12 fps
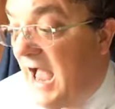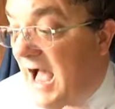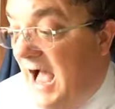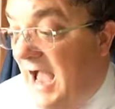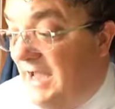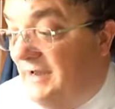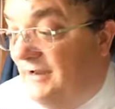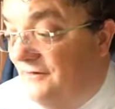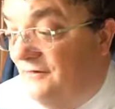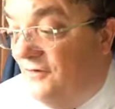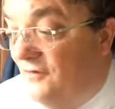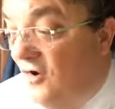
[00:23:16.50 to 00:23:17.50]
I can
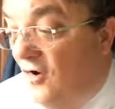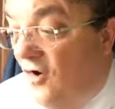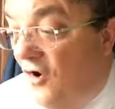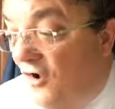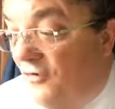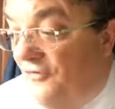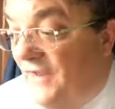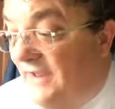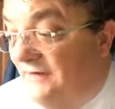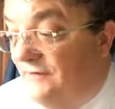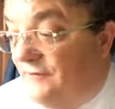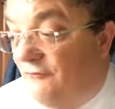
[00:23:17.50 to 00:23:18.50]
do all
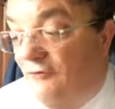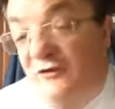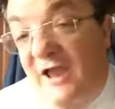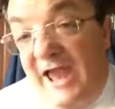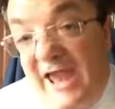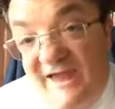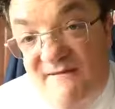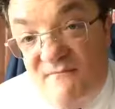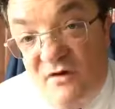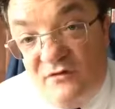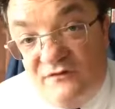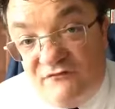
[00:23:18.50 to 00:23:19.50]
things through
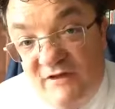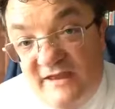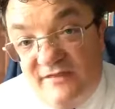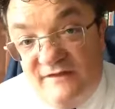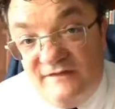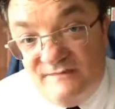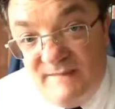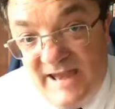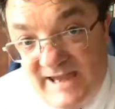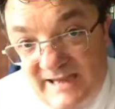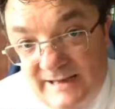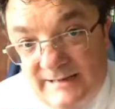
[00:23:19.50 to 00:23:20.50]
him who strengthens
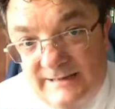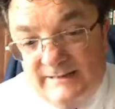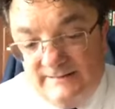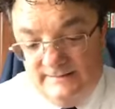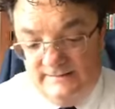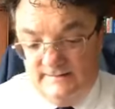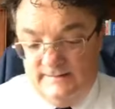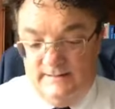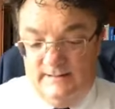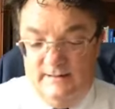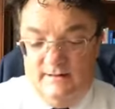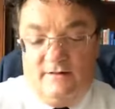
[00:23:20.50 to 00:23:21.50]
me.
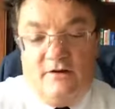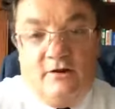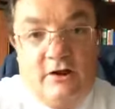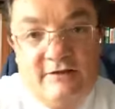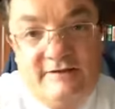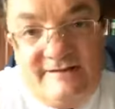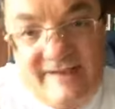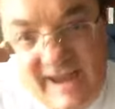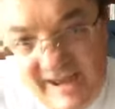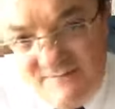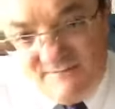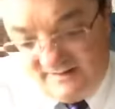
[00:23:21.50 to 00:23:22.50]

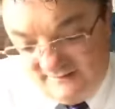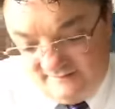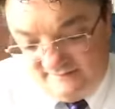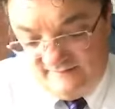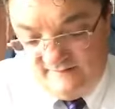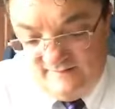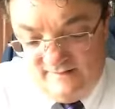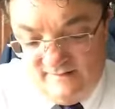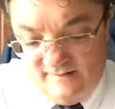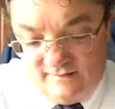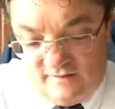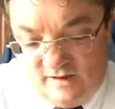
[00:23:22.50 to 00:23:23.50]
Contentment
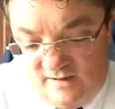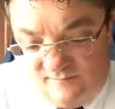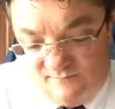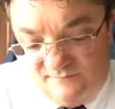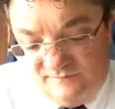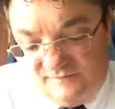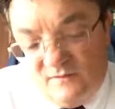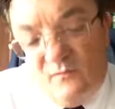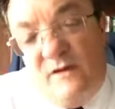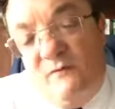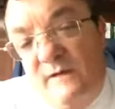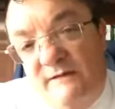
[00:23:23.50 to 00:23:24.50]
comes
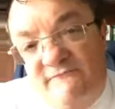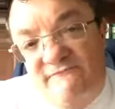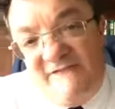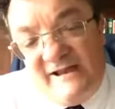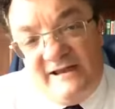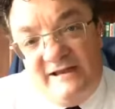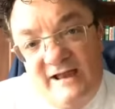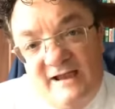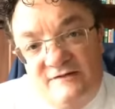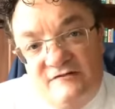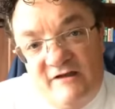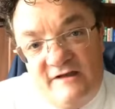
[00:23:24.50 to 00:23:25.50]
when we
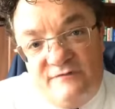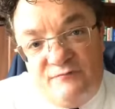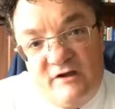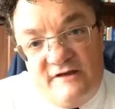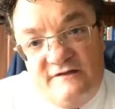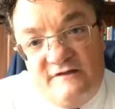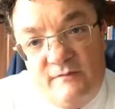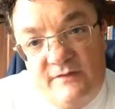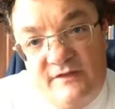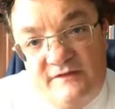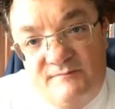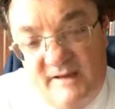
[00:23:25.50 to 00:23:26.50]
recognize Christ's presence
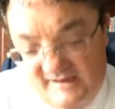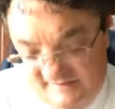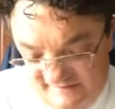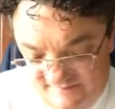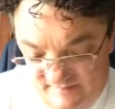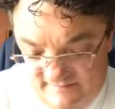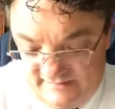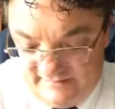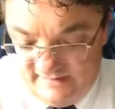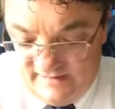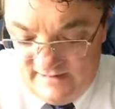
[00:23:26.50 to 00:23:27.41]
with us by his Spirit.